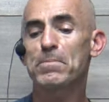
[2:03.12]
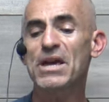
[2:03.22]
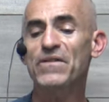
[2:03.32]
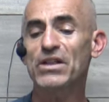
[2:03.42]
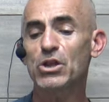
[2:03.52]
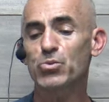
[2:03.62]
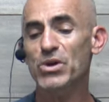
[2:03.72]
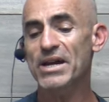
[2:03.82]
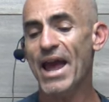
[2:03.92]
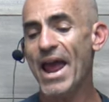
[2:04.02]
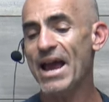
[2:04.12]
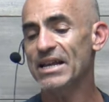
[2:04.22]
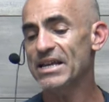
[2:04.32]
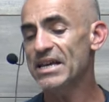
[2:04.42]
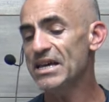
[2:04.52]
p53 and
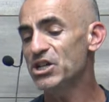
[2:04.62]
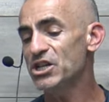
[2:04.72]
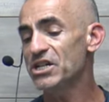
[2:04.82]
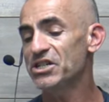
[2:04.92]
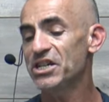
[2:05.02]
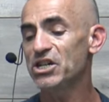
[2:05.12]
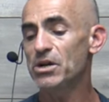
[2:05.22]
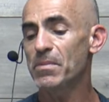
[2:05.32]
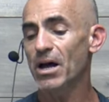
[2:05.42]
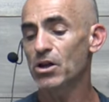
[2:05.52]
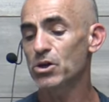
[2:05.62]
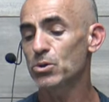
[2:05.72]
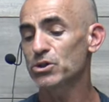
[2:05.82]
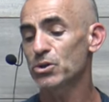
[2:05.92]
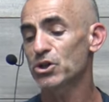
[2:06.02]
EGCG
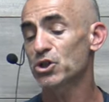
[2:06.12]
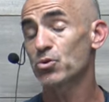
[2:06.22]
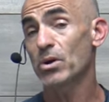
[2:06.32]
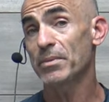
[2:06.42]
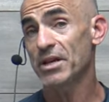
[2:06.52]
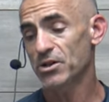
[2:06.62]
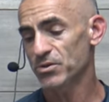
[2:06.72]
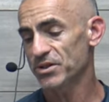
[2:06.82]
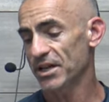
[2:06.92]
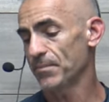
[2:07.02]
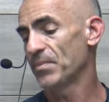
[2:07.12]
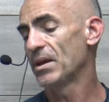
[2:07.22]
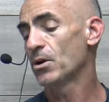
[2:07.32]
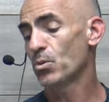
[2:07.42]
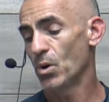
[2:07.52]
molecules are extremely interesting.
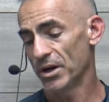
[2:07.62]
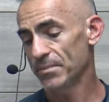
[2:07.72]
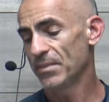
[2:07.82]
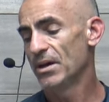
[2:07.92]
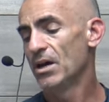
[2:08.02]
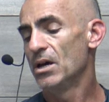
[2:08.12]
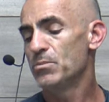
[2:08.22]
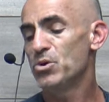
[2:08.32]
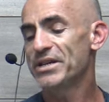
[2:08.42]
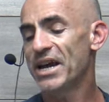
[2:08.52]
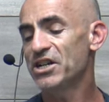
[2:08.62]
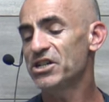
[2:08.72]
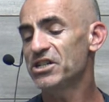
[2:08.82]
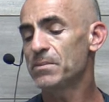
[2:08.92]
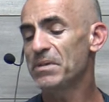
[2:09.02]
Quoting,
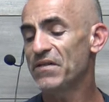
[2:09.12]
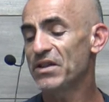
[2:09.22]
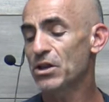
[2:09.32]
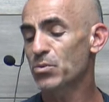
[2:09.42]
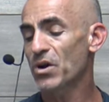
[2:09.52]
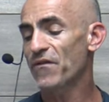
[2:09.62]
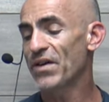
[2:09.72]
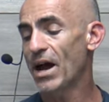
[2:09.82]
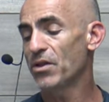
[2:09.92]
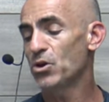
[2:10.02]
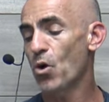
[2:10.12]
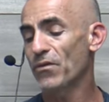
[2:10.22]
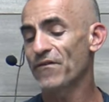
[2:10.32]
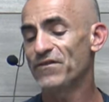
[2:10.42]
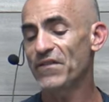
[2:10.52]
mutations in p53 are found at
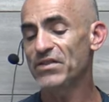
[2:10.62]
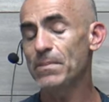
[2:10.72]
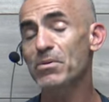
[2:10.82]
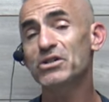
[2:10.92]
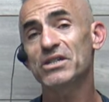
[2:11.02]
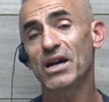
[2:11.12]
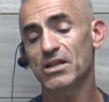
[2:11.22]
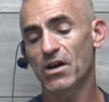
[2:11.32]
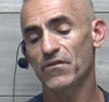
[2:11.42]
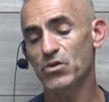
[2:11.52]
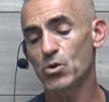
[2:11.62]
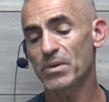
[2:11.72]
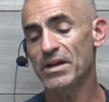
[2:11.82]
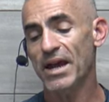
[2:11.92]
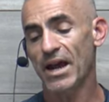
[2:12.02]
over 50% of
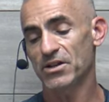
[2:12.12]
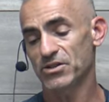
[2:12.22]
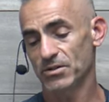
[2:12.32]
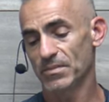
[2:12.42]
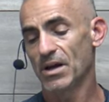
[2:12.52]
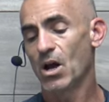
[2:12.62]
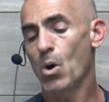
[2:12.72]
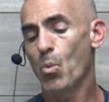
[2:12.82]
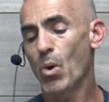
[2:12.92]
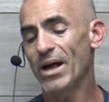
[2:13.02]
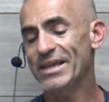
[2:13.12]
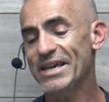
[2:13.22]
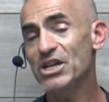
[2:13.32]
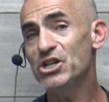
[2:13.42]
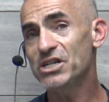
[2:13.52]
human cancer, while
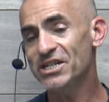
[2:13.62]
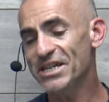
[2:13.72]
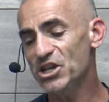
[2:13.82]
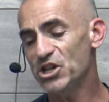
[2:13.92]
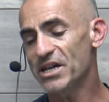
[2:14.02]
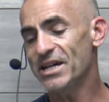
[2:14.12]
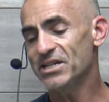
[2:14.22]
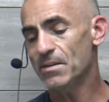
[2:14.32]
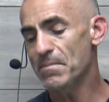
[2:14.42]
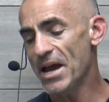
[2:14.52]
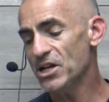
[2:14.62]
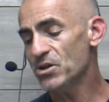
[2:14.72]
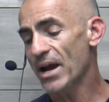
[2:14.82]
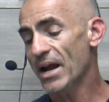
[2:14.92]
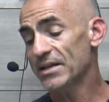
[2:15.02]
EGCG is the
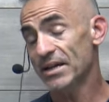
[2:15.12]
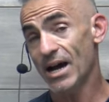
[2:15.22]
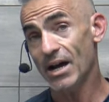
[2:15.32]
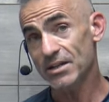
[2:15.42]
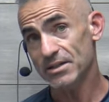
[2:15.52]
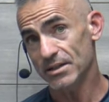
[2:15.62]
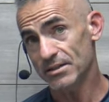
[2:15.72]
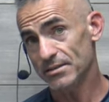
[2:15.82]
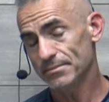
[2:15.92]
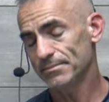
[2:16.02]
major antioxidant,